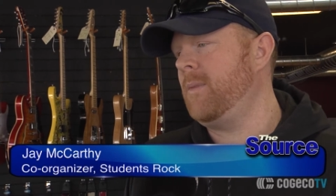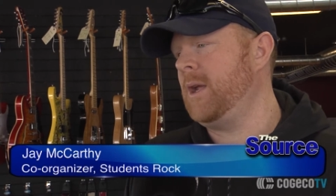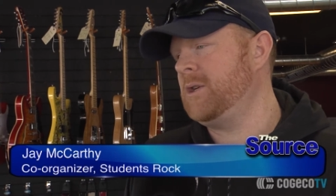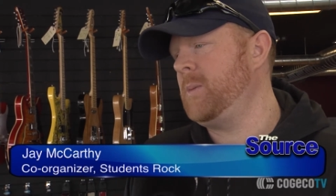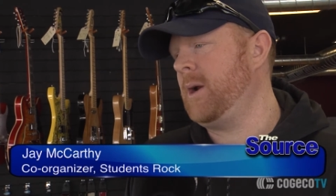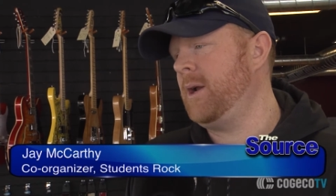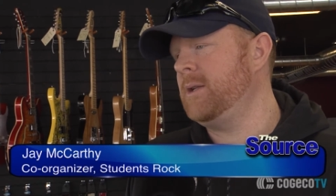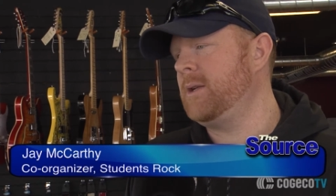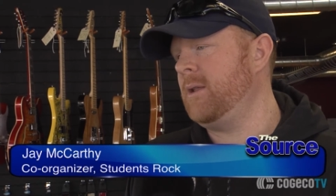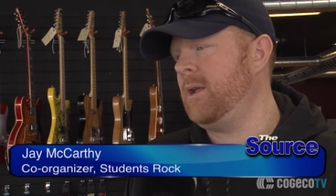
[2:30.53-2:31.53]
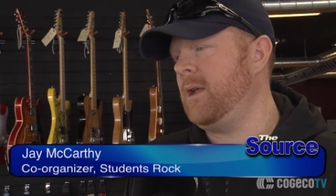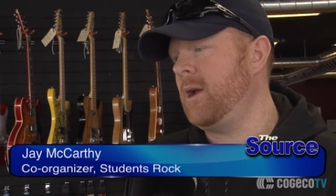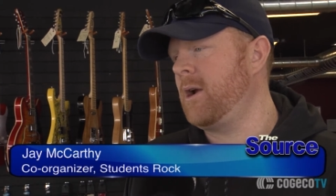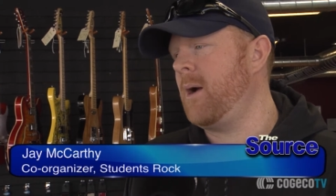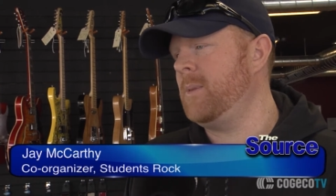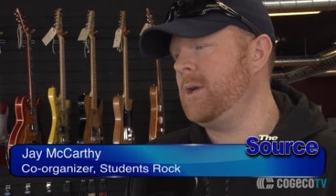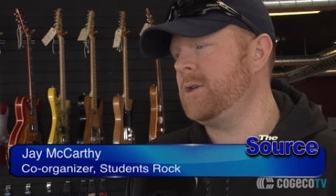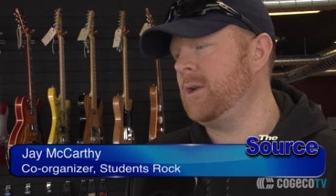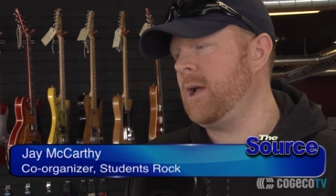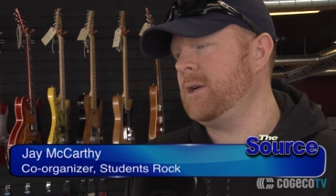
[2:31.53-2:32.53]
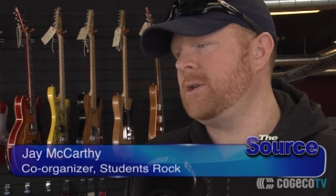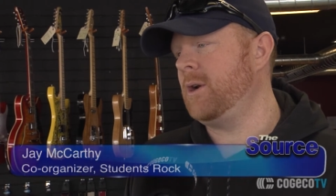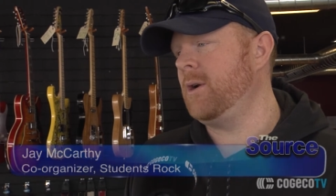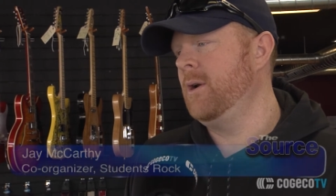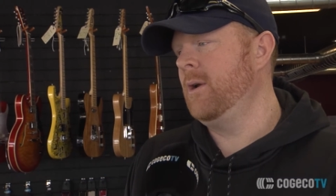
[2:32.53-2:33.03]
experience in the competition last year